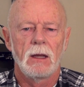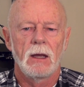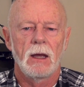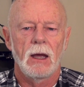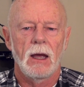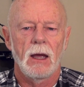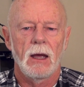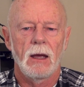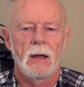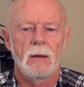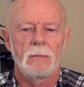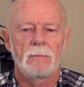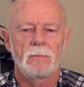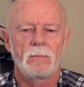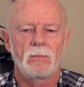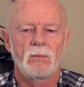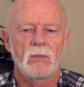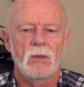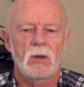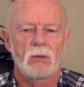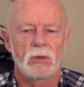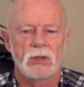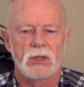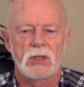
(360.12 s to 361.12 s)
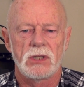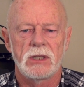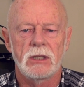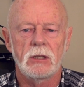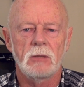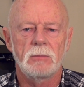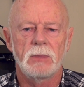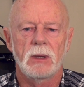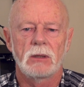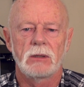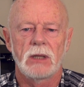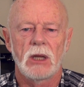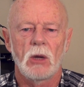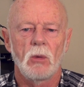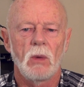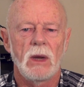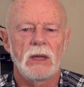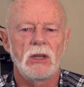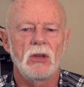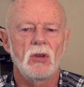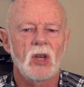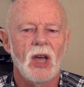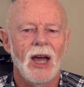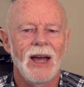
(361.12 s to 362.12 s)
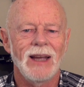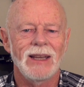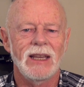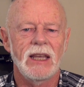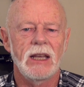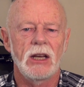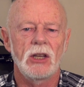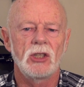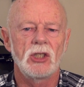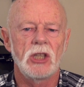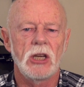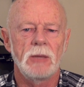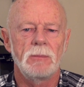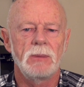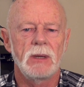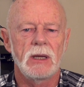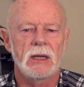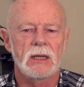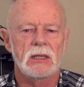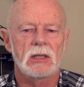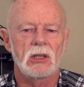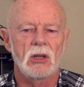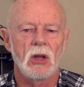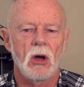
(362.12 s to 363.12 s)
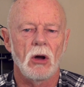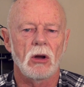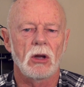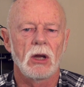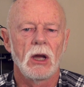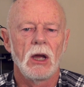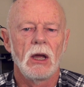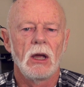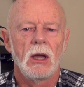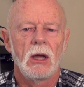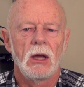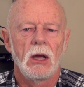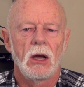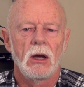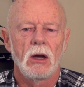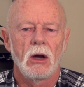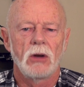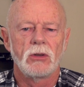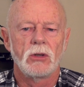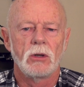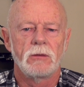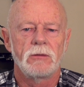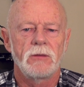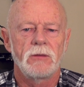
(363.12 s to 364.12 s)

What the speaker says: or a steel building, where you can't get a GPS lock on your